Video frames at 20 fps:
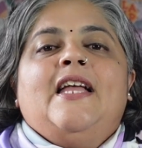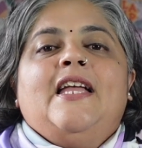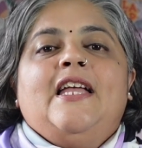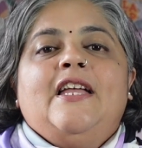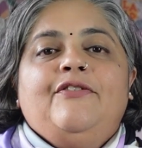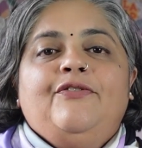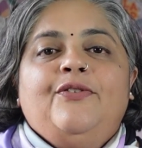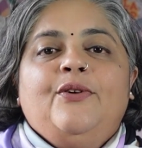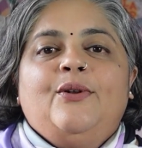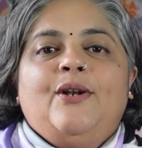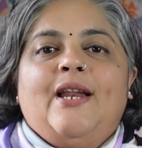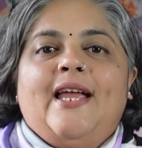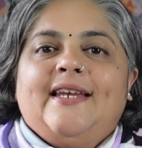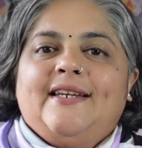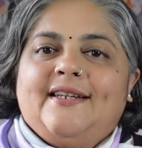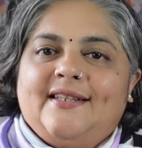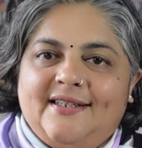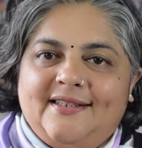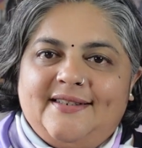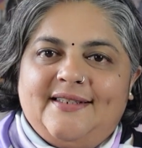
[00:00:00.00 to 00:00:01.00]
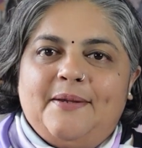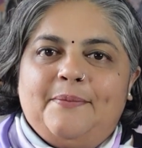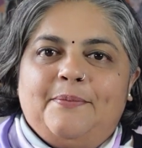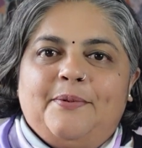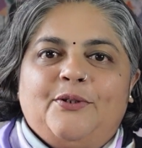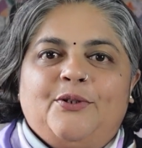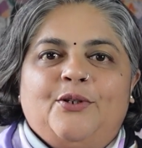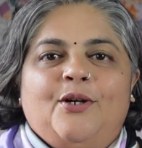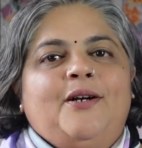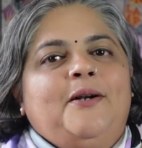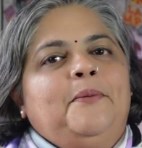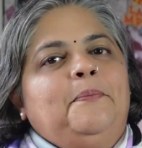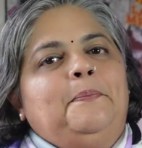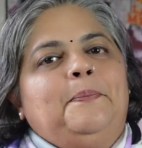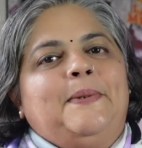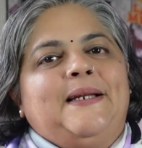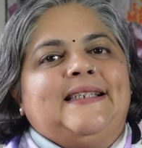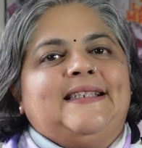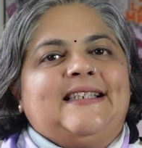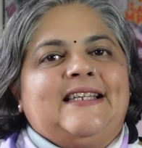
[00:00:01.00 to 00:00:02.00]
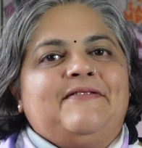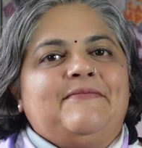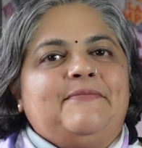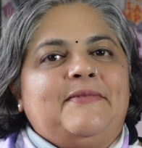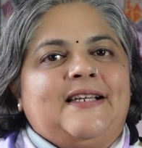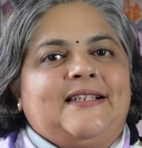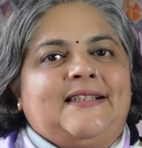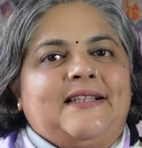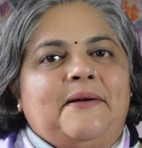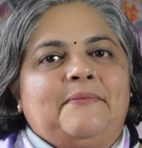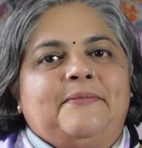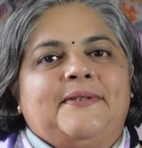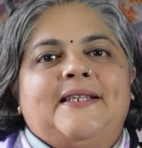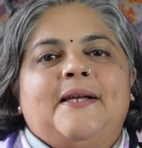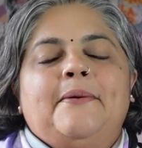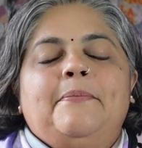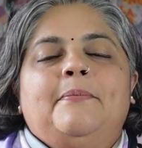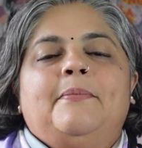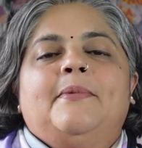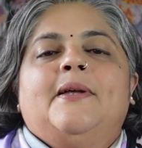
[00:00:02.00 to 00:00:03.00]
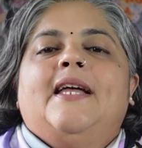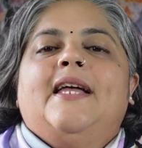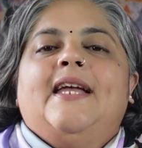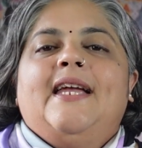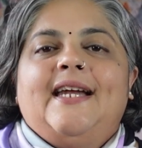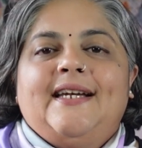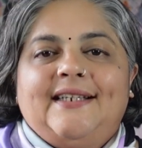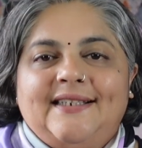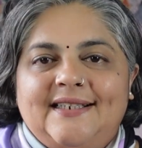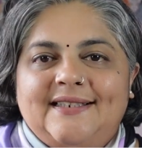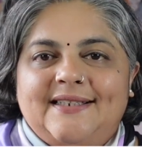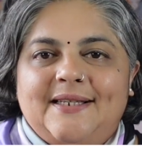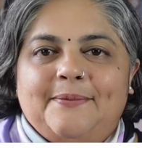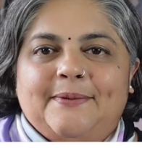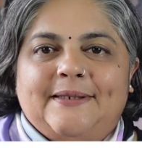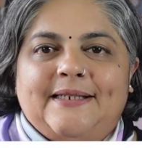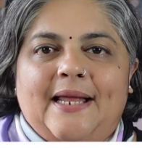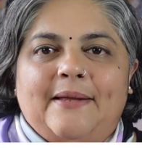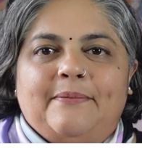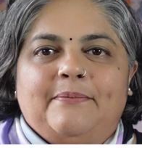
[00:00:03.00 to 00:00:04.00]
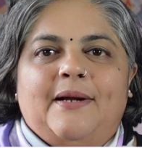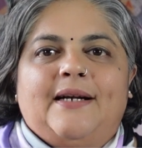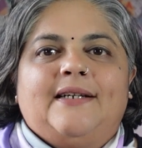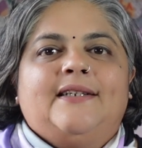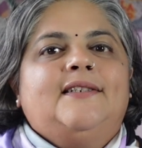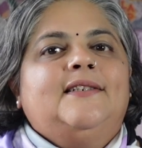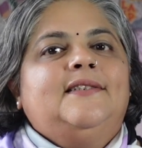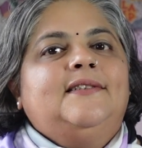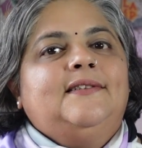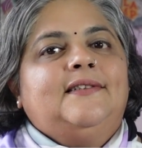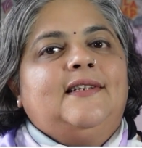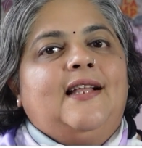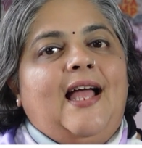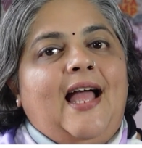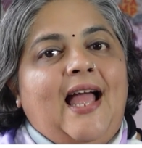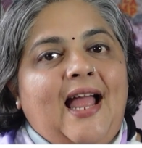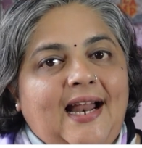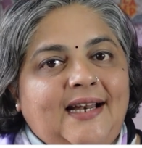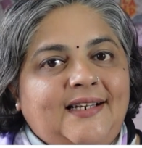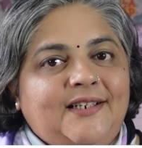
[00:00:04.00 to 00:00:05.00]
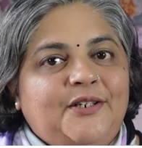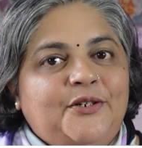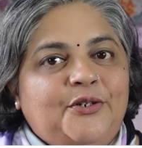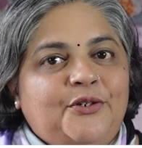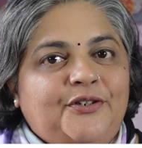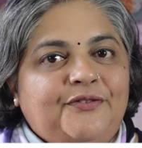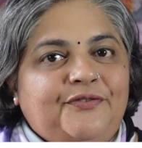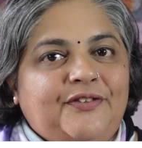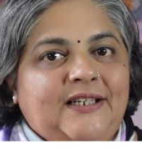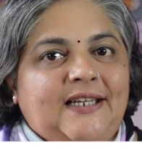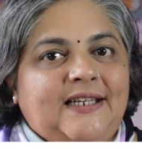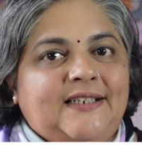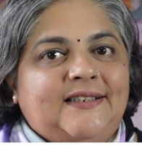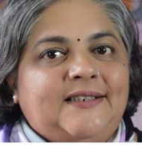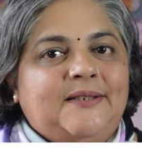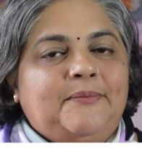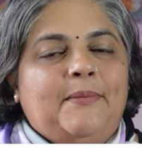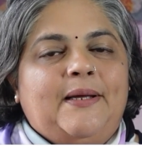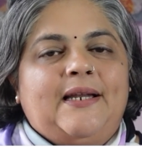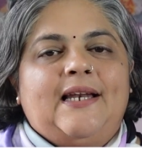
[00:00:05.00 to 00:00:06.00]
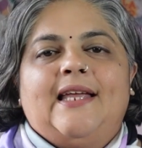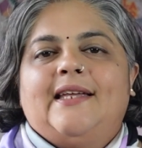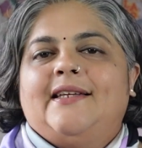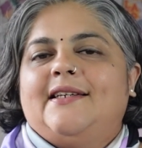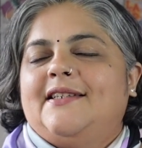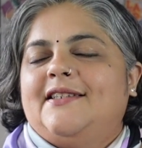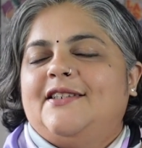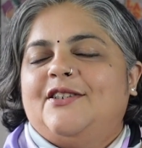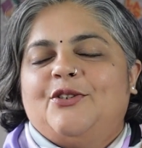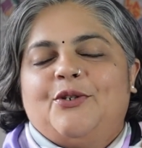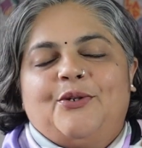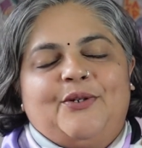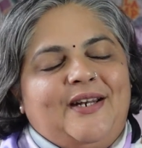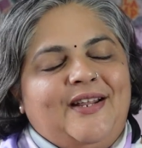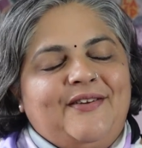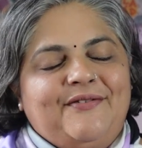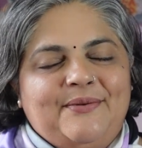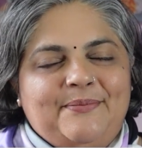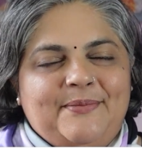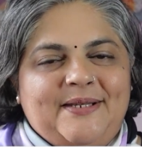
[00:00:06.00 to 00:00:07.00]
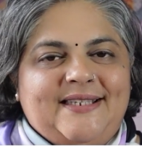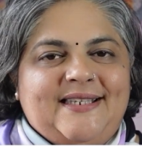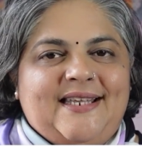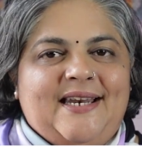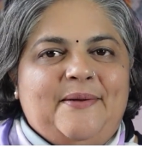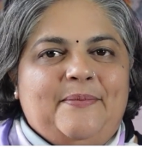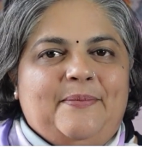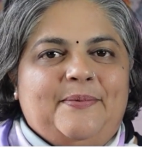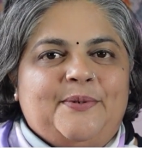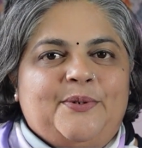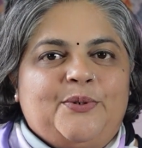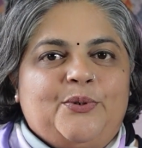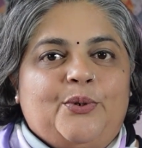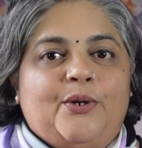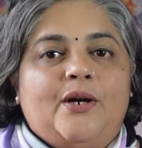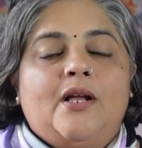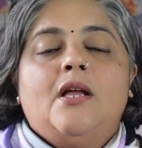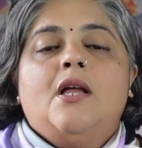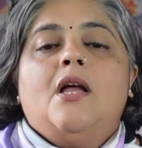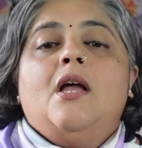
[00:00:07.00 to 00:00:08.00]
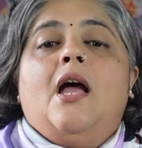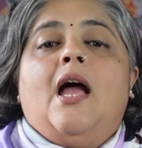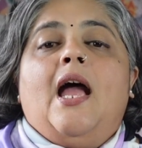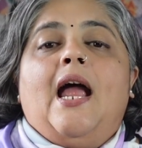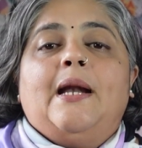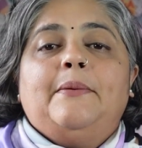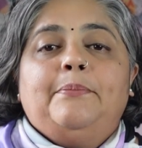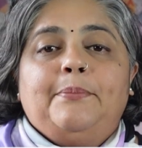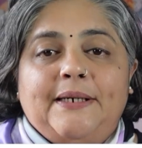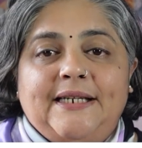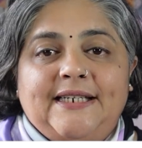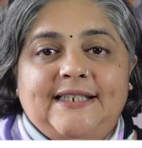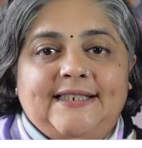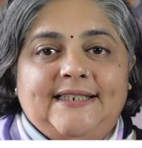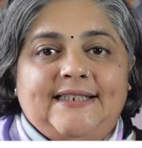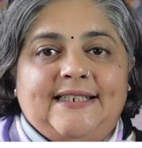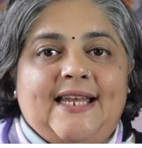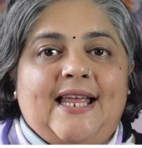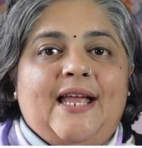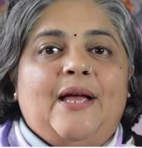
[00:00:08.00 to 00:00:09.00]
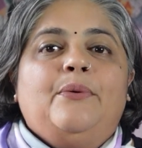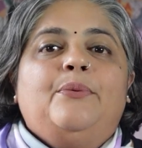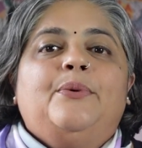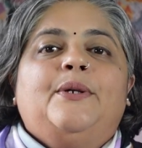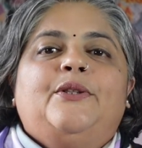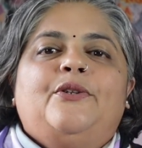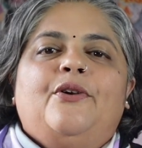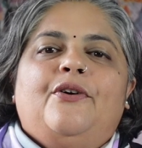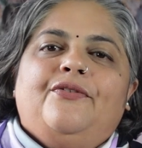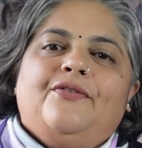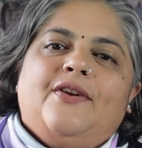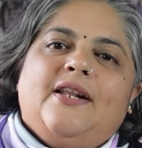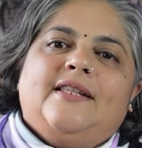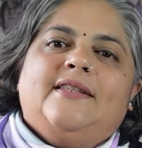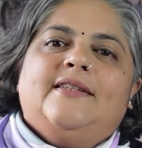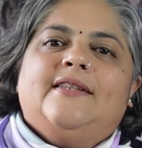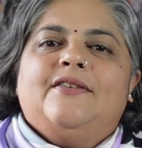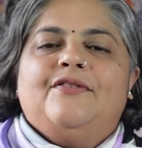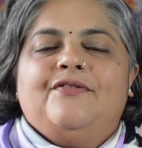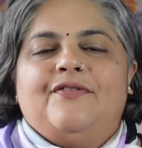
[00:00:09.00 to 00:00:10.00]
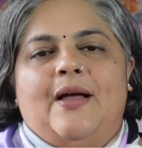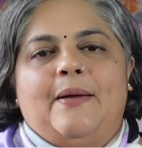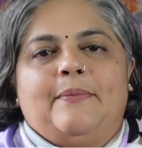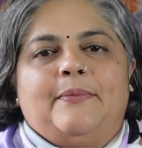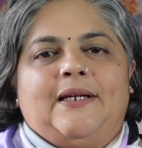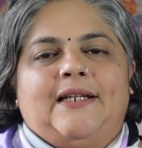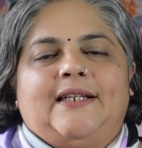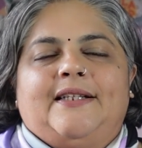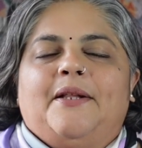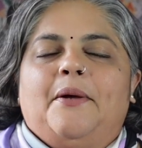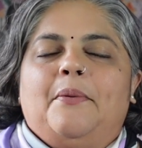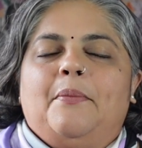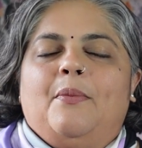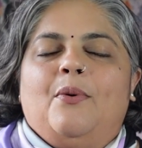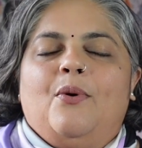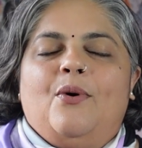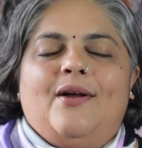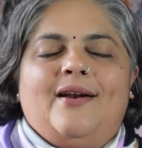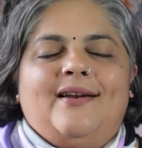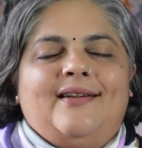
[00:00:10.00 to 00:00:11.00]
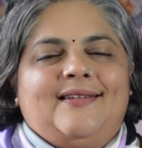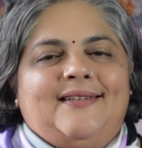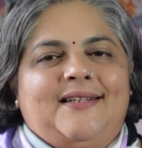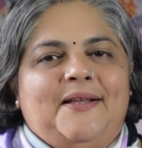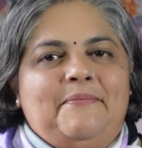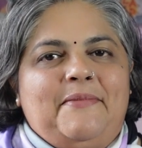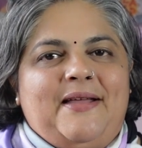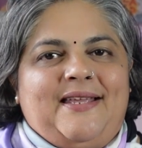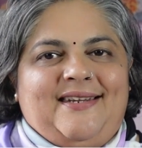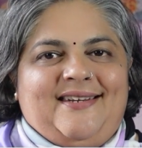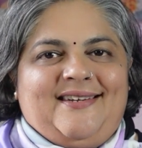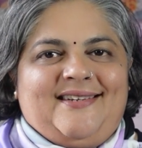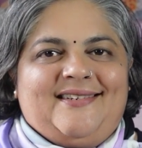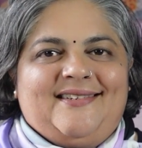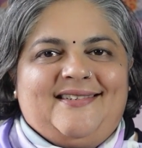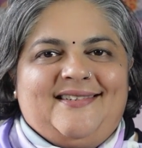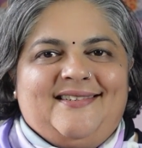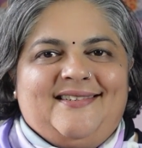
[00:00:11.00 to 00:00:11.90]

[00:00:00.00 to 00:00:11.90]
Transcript: If you liked this episode, please give me a thumbs up, hit the subscribe button and the notification bell icon so you never miss an episode. And please share with your friends and family. The more, the merrier.